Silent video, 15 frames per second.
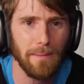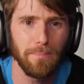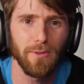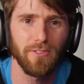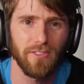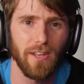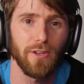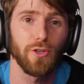
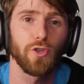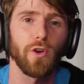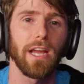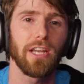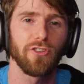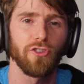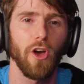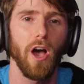Apple's done a
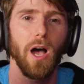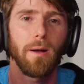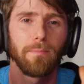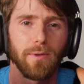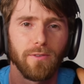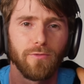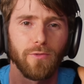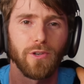great
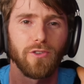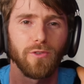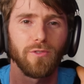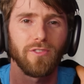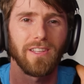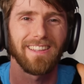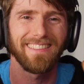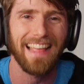job of
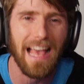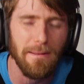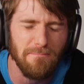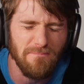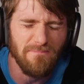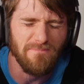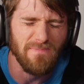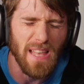reducing that,
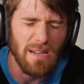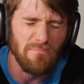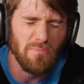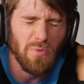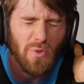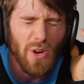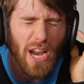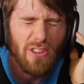that
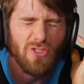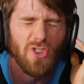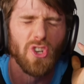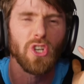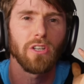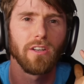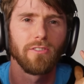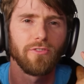
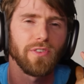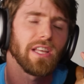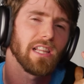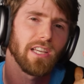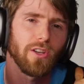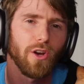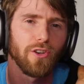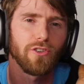pressure
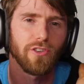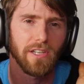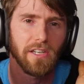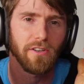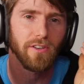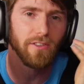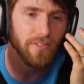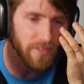feeling on your
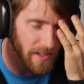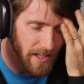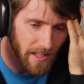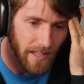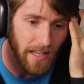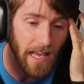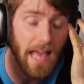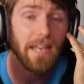ears,
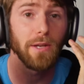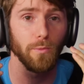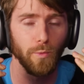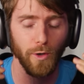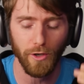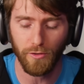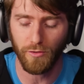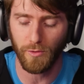and it
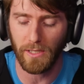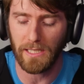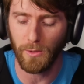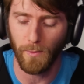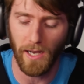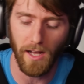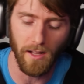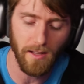works really
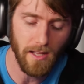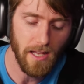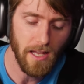well.